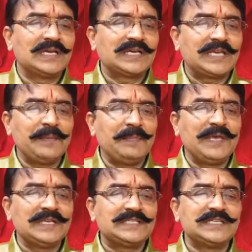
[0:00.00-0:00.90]

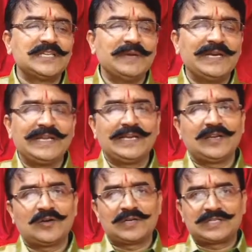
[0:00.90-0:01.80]
keeping systematic
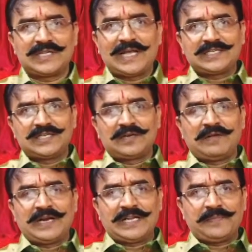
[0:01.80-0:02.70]
records. Last year
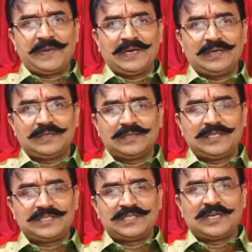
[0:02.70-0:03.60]
what happened,
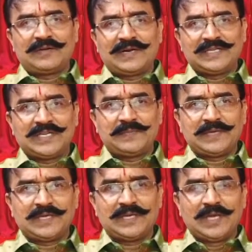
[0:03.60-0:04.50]
this year what is
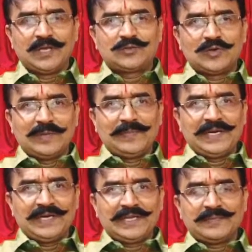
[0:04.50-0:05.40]
happening. So
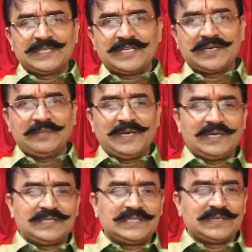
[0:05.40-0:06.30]
comparative
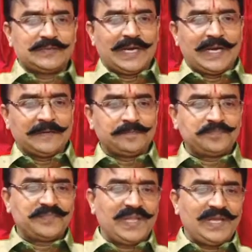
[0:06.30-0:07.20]
statement is required.
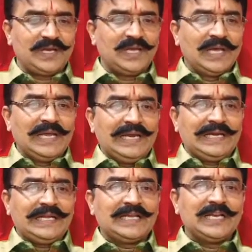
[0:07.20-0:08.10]
Then
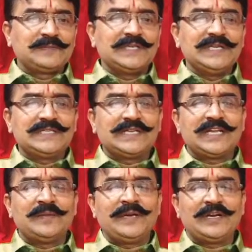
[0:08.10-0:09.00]
it helps in
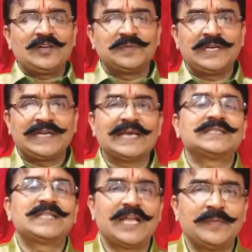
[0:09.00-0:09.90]
settlement of the
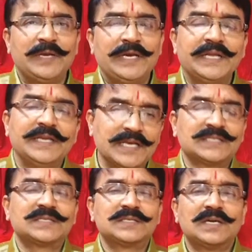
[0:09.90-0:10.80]
tax liability.
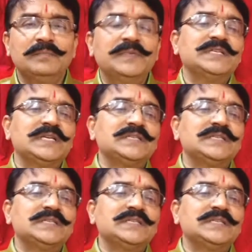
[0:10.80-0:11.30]
Yes, business